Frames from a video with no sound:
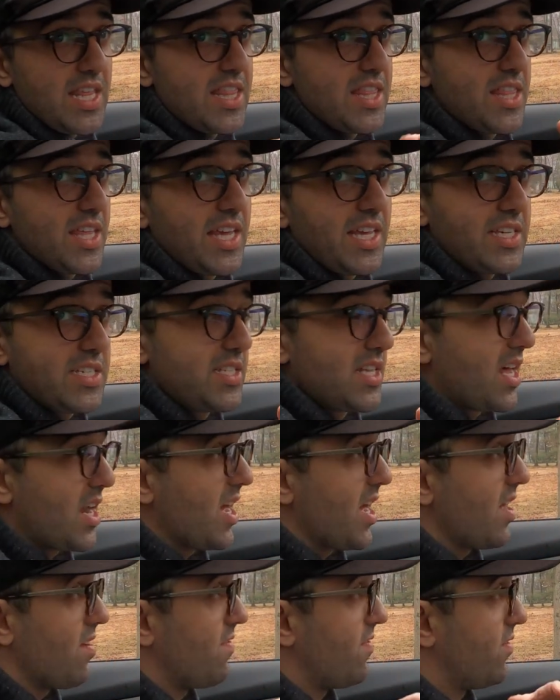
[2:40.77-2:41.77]
It thinks that
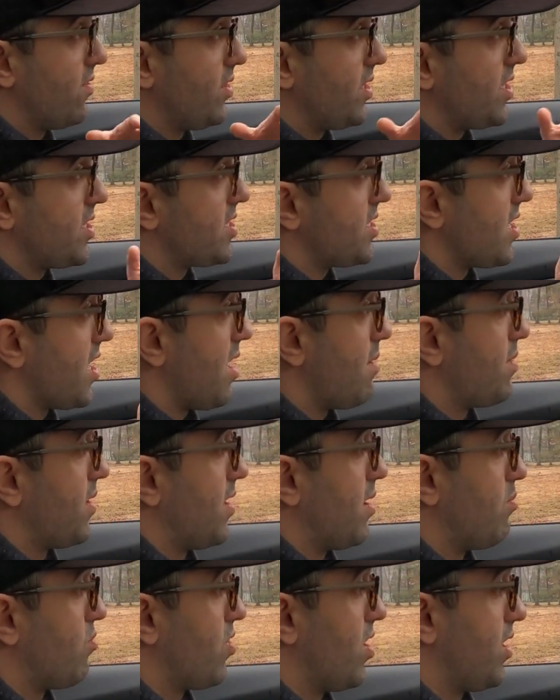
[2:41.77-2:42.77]
I fully stopped
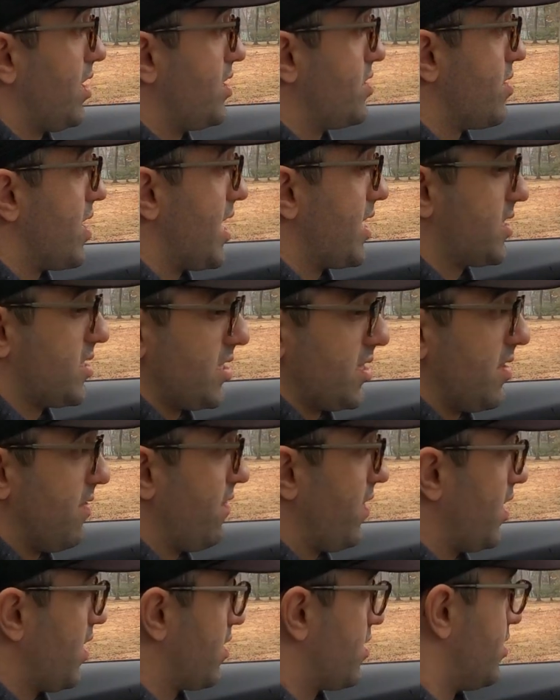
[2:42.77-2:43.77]
and I'm ready to exit the
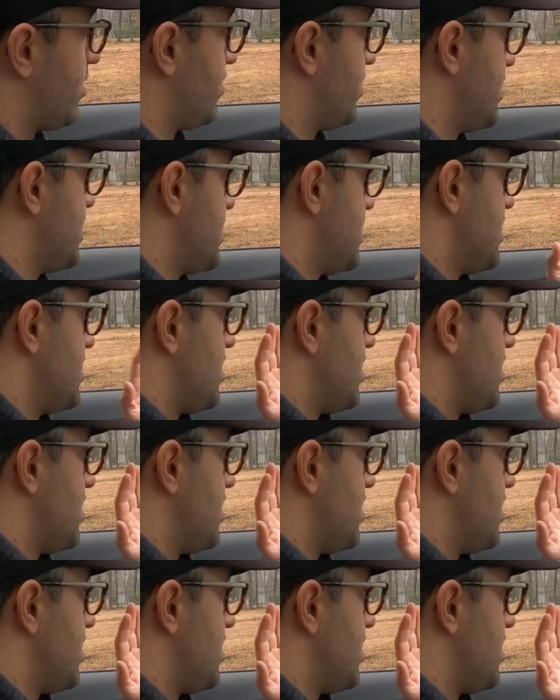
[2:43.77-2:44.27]
vehicle.